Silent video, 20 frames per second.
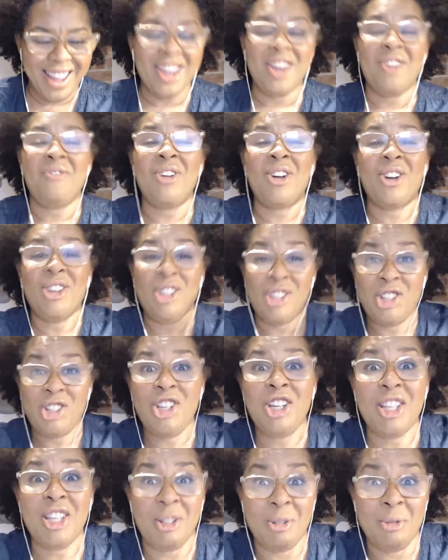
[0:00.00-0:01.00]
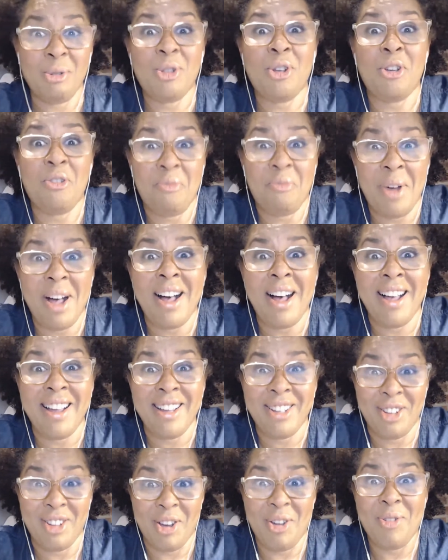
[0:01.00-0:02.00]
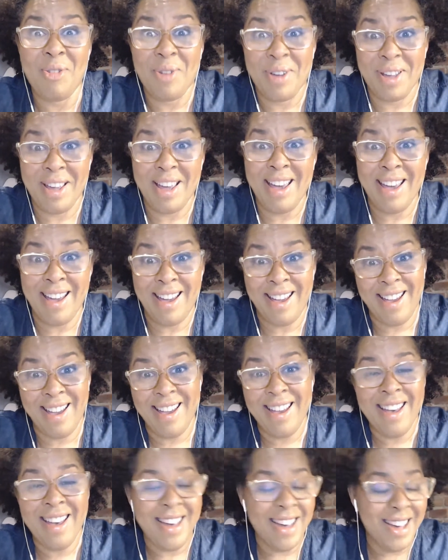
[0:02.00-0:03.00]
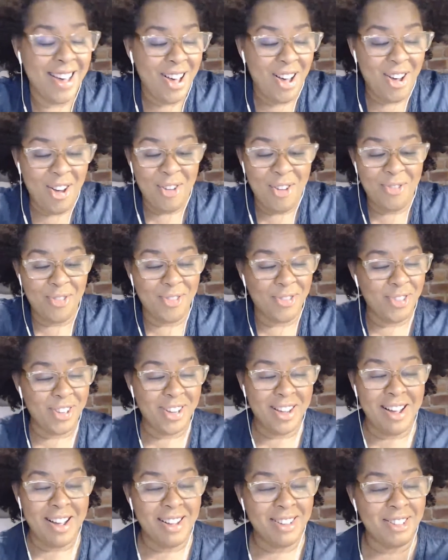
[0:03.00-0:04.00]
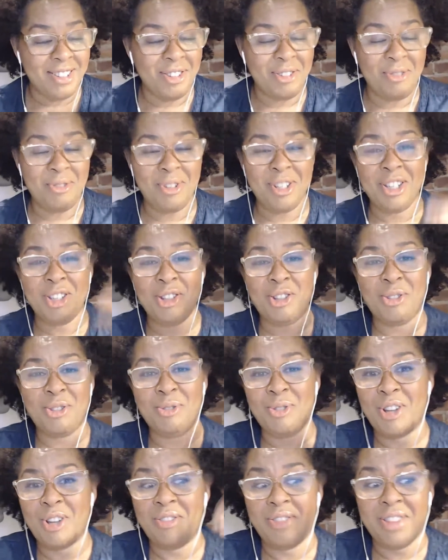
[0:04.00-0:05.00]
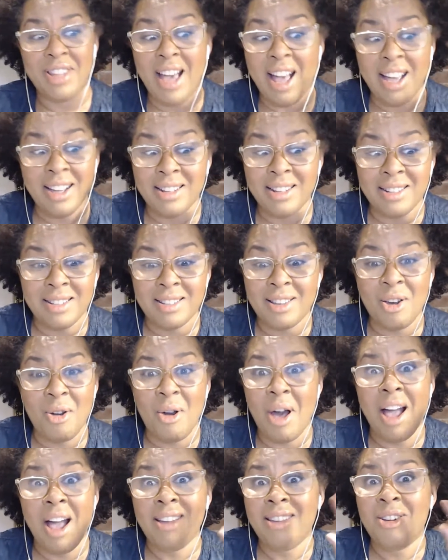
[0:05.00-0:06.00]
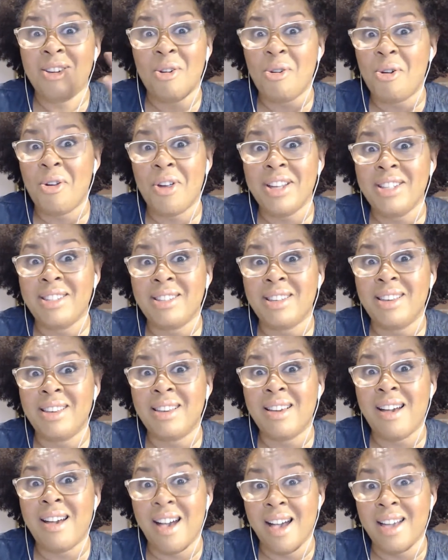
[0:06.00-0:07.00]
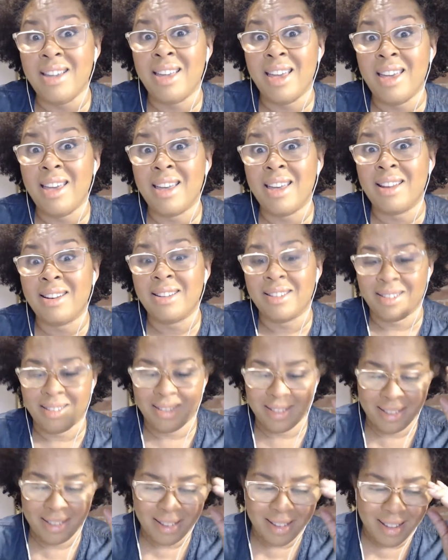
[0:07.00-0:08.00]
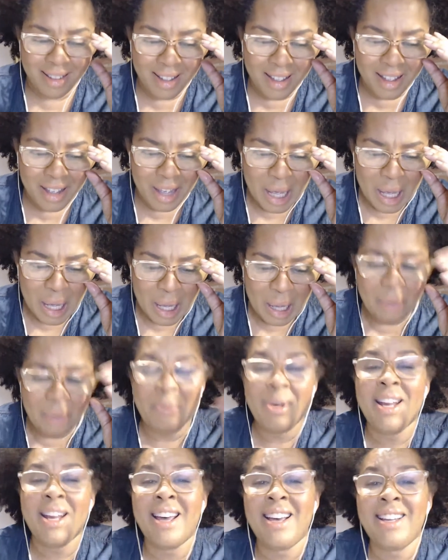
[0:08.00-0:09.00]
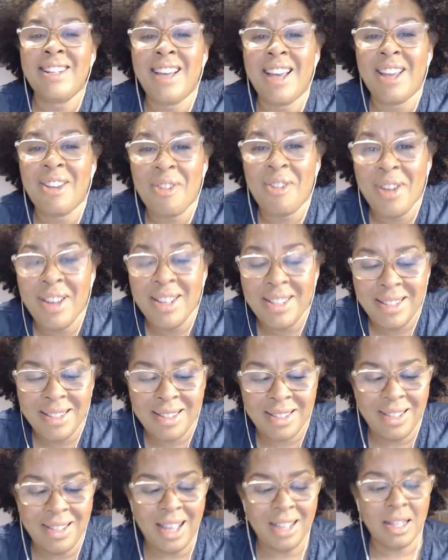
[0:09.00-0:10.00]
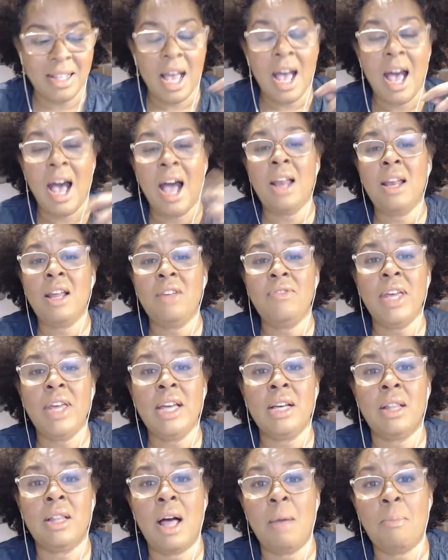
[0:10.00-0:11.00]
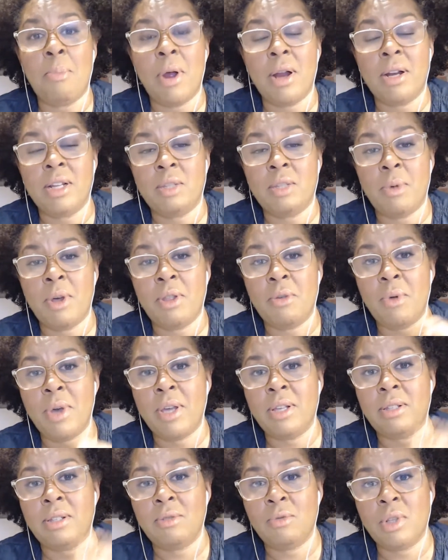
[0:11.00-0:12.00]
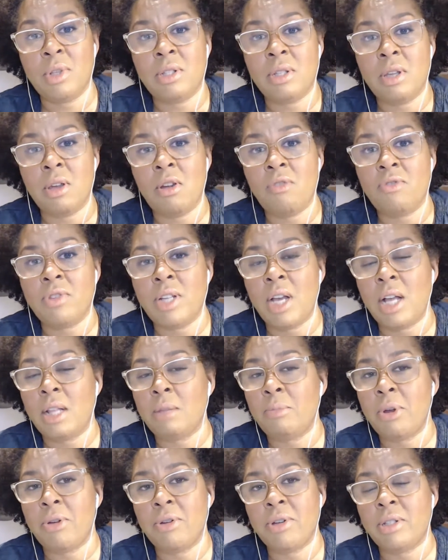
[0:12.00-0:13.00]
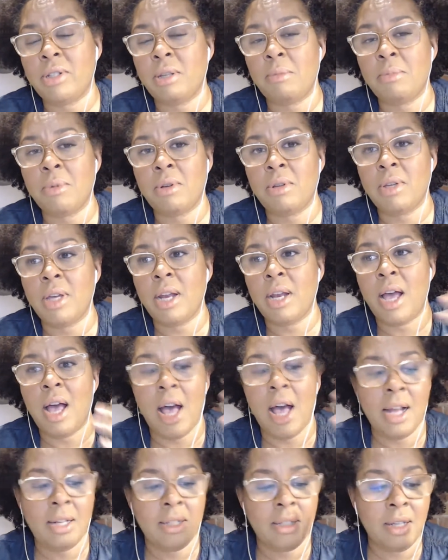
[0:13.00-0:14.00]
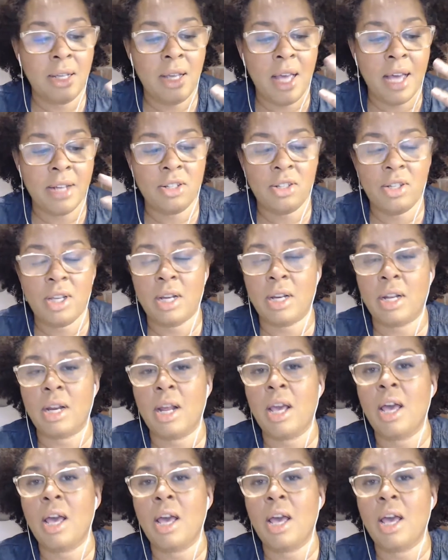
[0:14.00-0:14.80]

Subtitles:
Because she can lose her mind, okay, off of the continuity issues and everything. I can go crazy. I can. But I digress. Yes, I love Inglot products, by the way. So let's get off of Tyler Perry because I'm going to get hot and agitated.